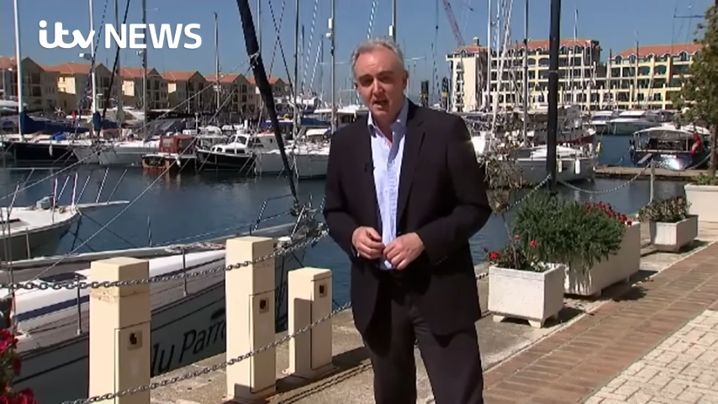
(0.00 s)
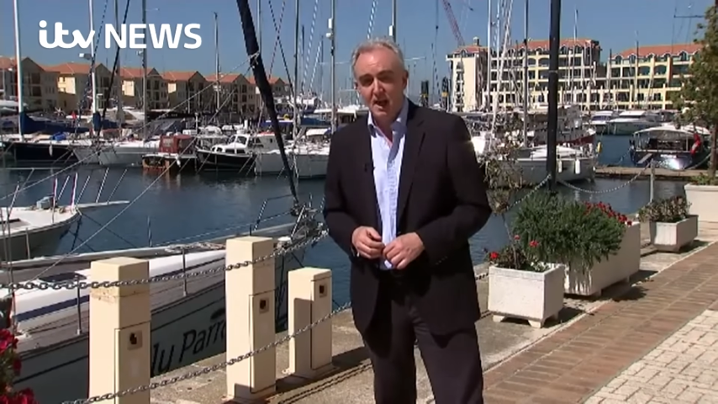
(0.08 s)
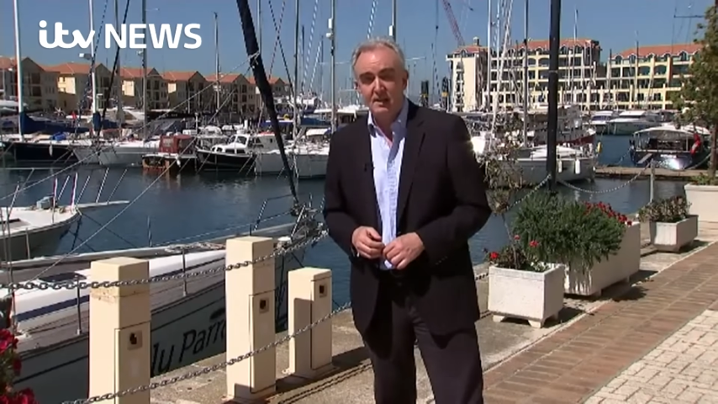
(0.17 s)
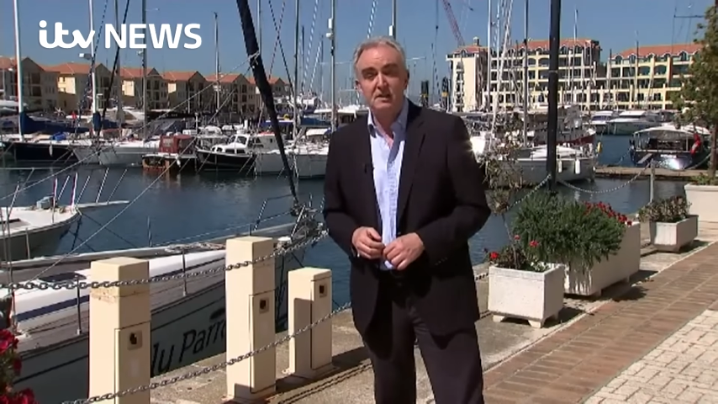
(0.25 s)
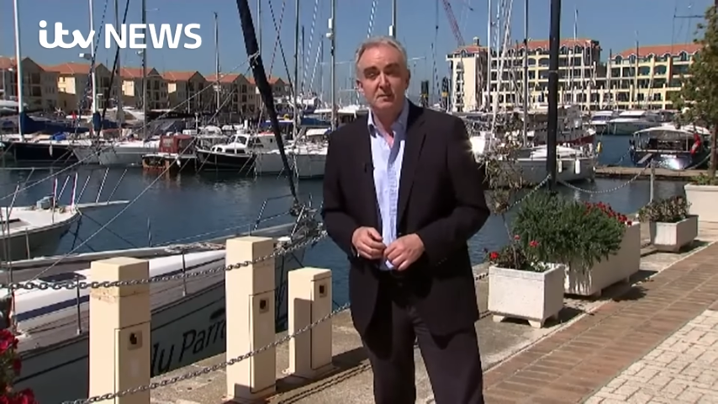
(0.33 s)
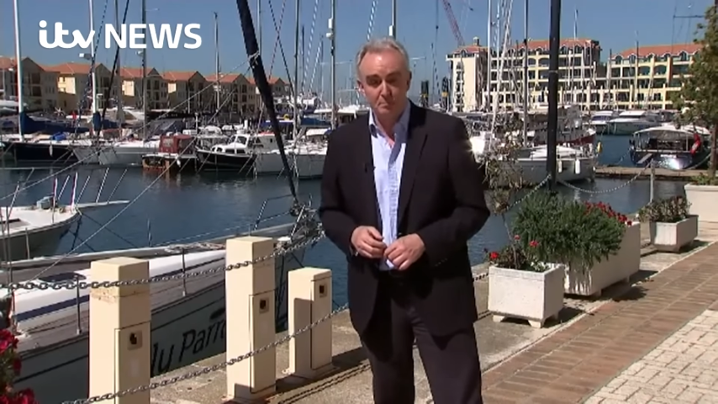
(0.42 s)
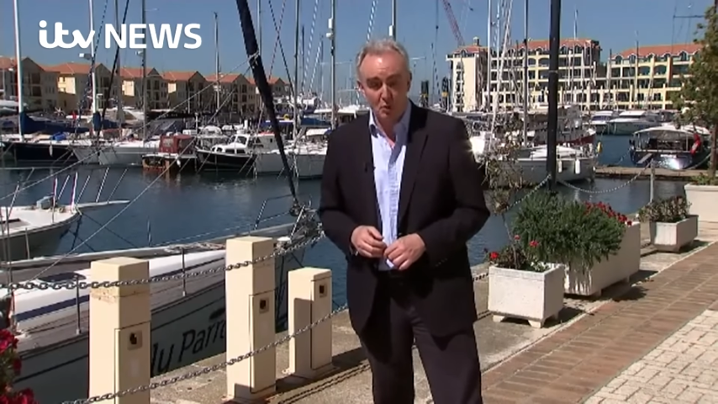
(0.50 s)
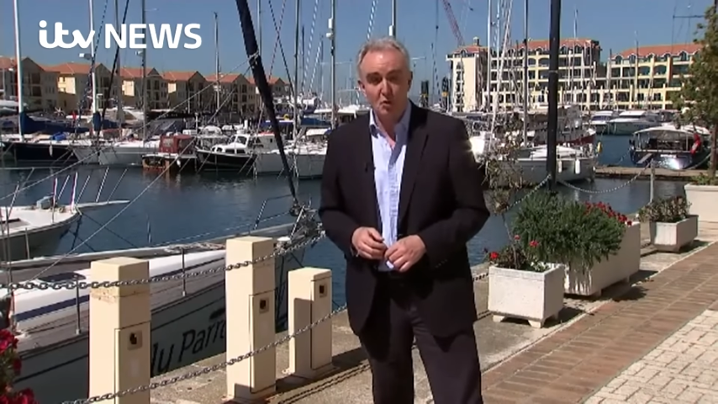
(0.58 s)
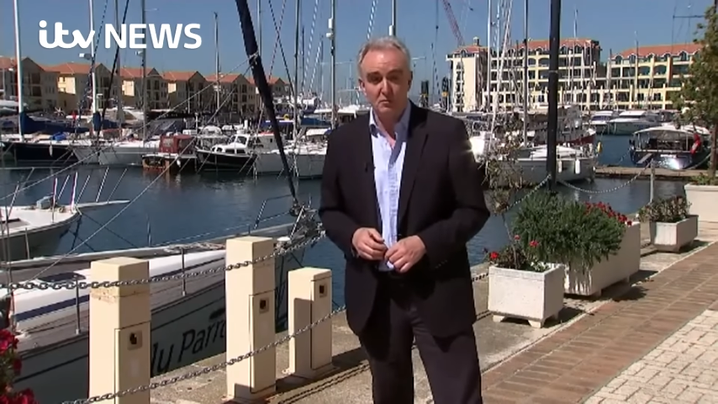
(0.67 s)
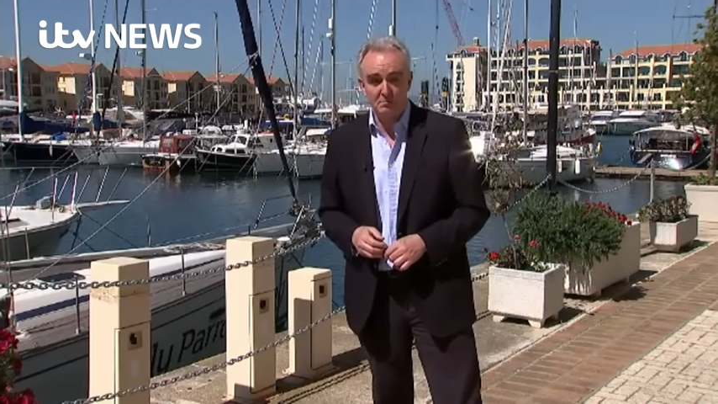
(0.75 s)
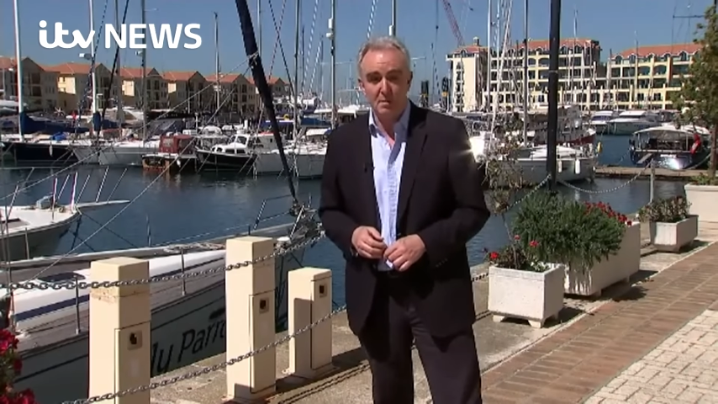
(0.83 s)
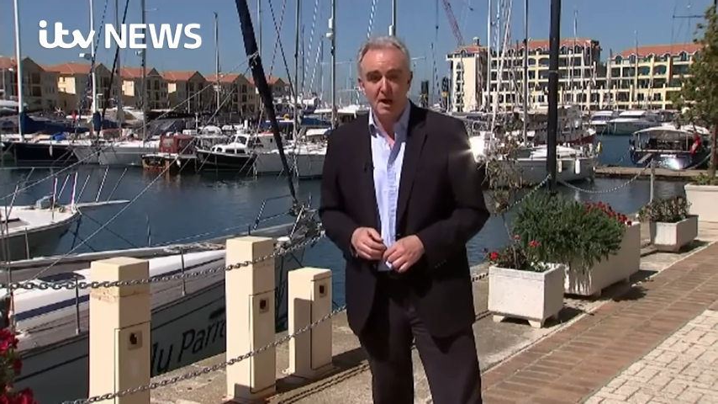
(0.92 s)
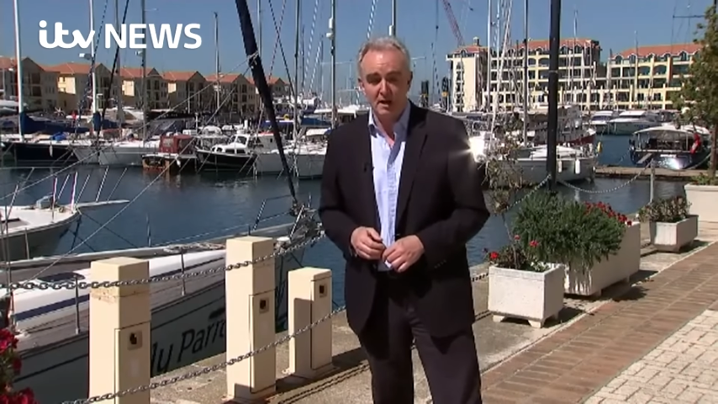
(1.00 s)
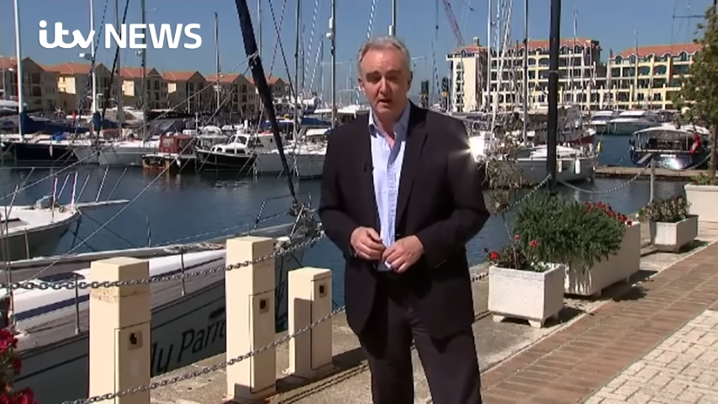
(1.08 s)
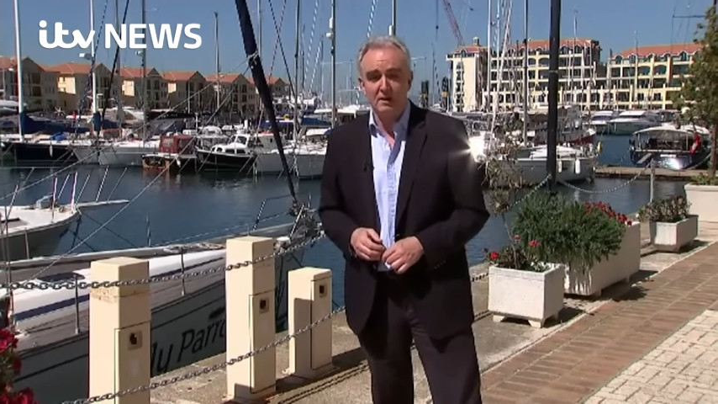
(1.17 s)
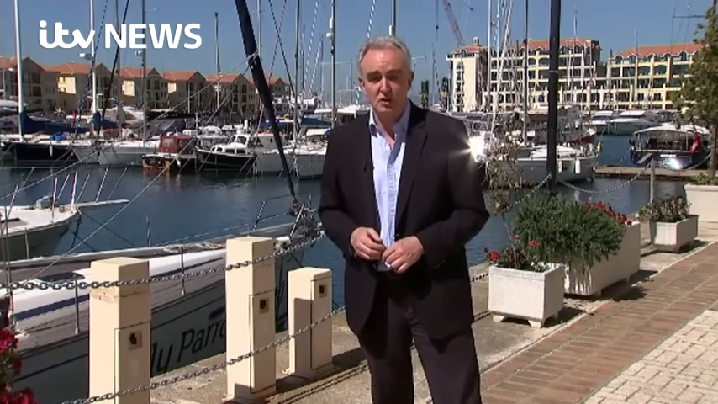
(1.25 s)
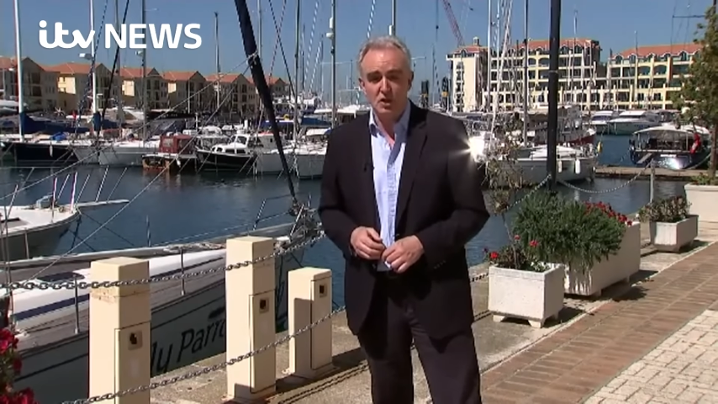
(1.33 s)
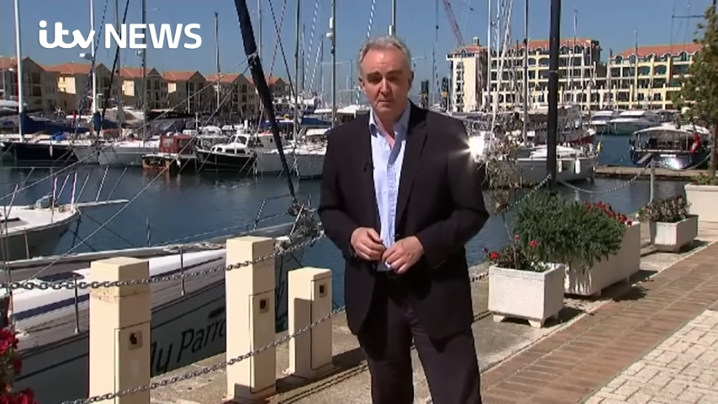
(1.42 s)
as an important
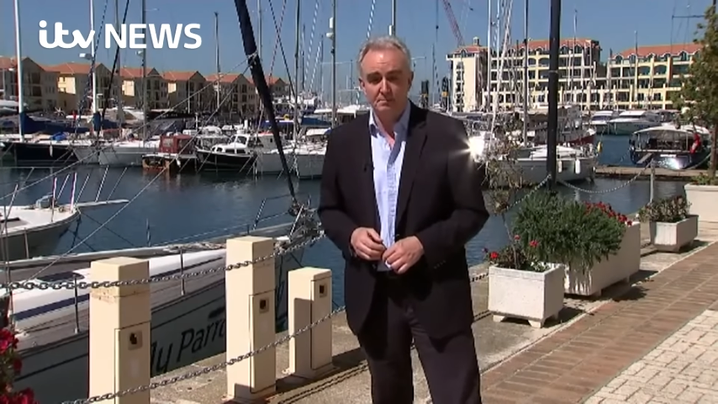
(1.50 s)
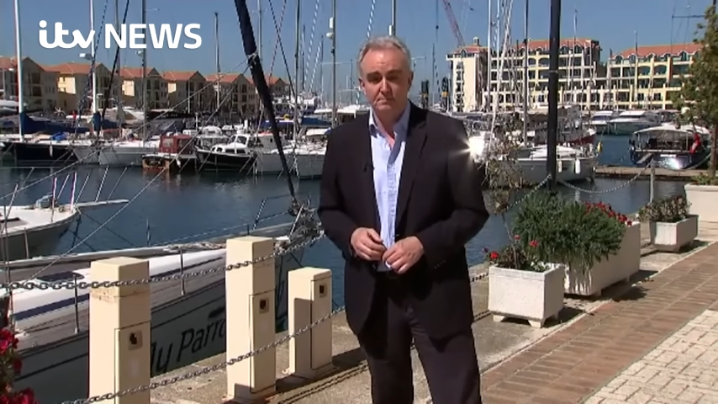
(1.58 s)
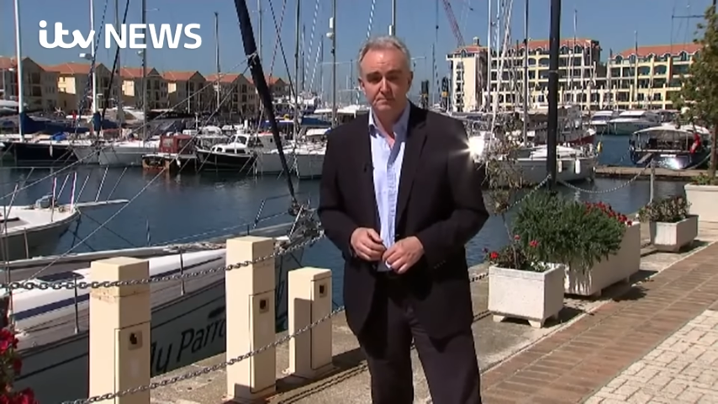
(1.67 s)
bargaining chip.